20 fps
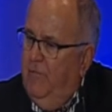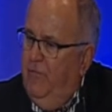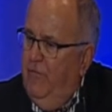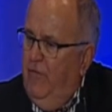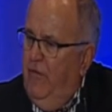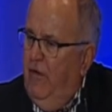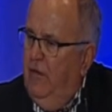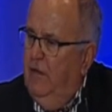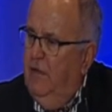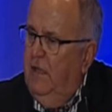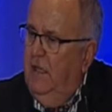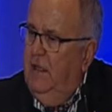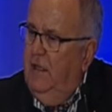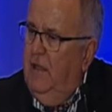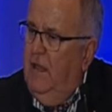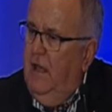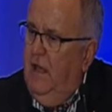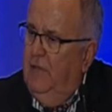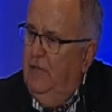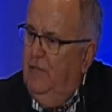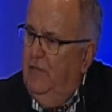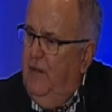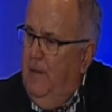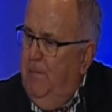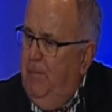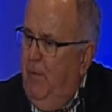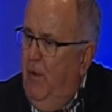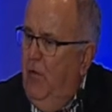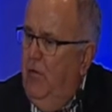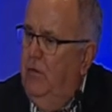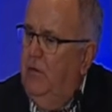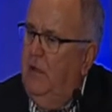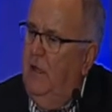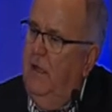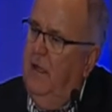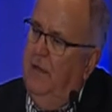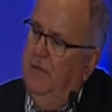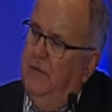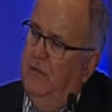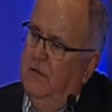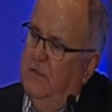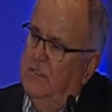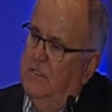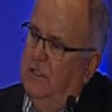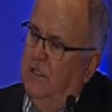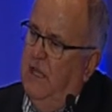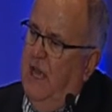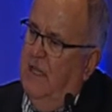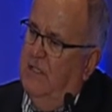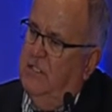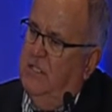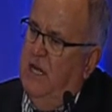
fairly simple. There's less